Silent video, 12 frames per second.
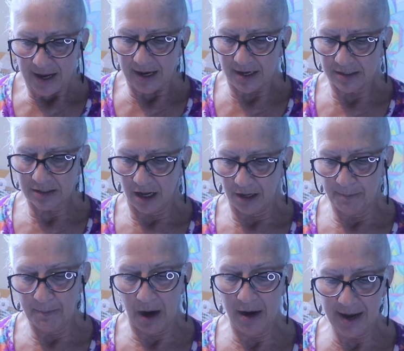It is called
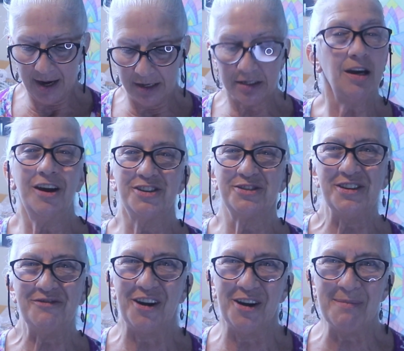Marnay's Country
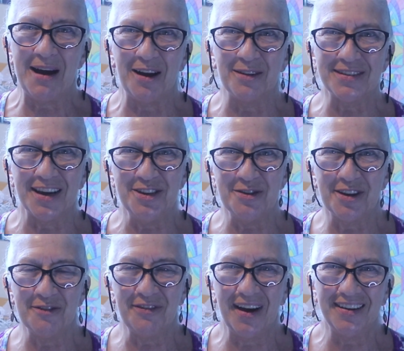Farmhouse, and you
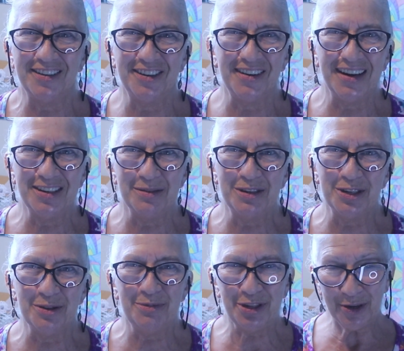can find her on
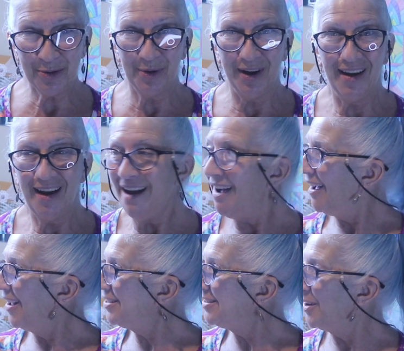YouTube too.
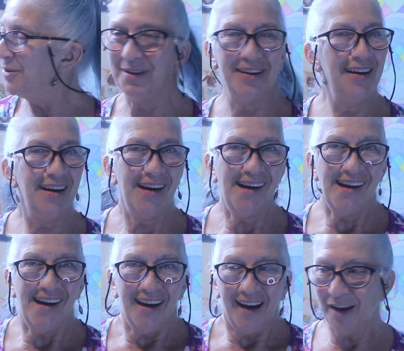Also.
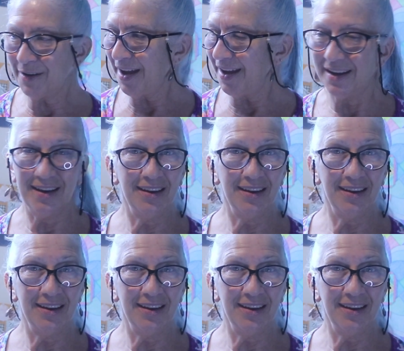Okay,